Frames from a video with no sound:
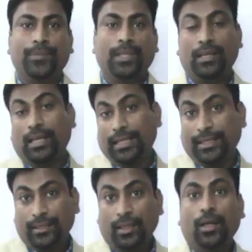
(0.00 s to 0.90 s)

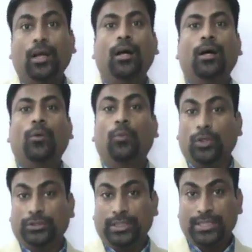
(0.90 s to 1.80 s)
like
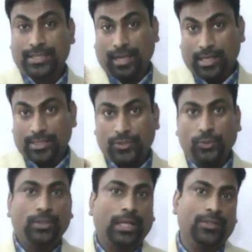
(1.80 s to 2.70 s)
watching stars
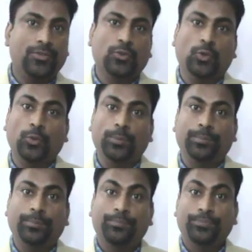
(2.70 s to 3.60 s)
through telescope,
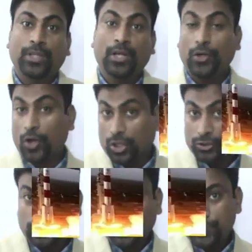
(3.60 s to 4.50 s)

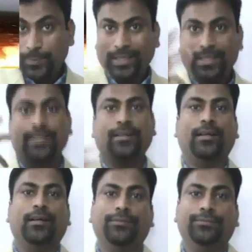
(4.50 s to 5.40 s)
launch of
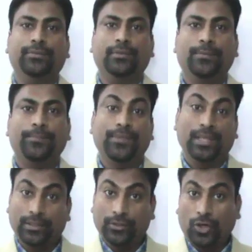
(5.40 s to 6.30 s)
spacecraft,
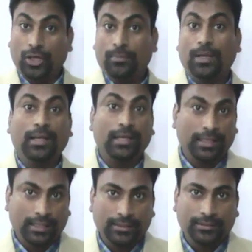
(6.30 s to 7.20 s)
recall
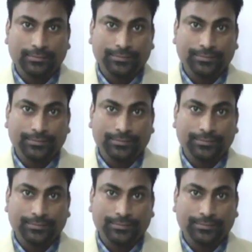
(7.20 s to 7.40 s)
Mangalyaan.